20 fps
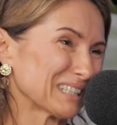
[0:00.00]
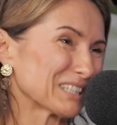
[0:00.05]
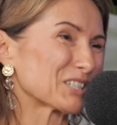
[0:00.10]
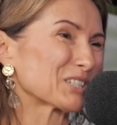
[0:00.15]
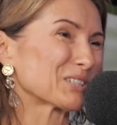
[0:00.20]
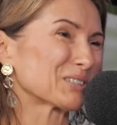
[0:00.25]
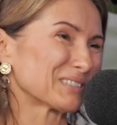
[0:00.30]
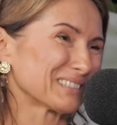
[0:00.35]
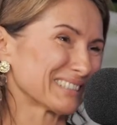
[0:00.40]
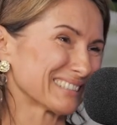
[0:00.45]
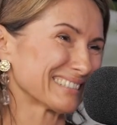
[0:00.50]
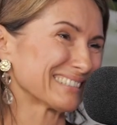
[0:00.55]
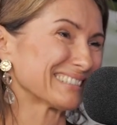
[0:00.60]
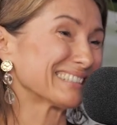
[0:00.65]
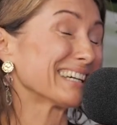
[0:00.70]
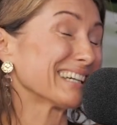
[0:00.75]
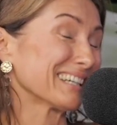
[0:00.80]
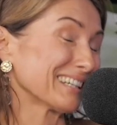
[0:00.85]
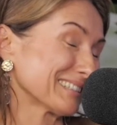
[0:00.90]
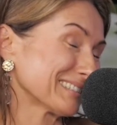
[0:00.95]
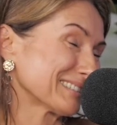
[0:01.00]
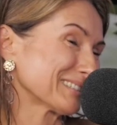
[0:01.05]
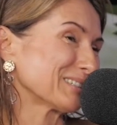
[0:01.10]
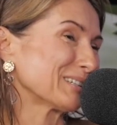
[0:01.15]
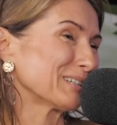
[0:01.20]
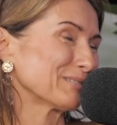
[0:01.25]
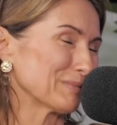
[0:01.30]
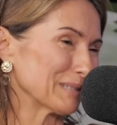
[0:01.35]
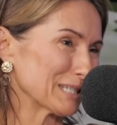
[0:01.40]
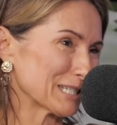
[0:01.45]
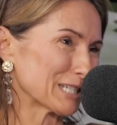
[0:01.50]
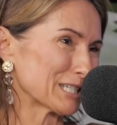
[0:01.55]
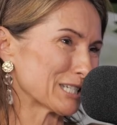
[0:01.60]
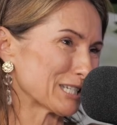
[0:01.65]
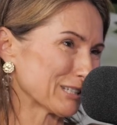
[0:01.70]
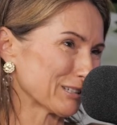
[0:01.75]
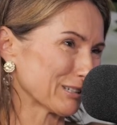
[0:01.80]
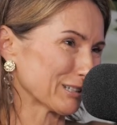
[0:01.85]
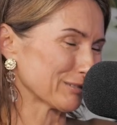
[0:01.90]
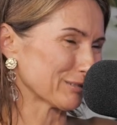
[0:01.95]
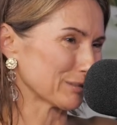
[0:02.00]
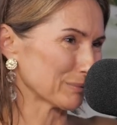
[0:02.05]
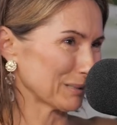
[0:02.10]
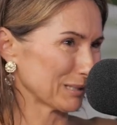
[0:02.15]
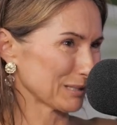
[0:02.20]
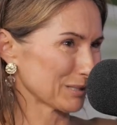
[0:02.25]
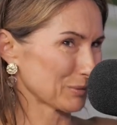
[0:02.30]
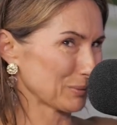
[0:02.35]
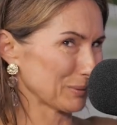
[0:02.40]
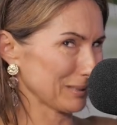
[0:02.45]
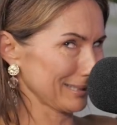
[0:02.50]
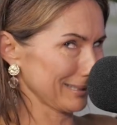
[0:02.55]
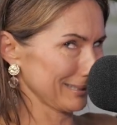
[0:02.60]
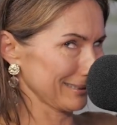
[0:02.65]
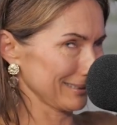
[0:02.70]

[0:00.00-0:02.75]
It sure is. Yeah. So I've been teaching yoga for about 20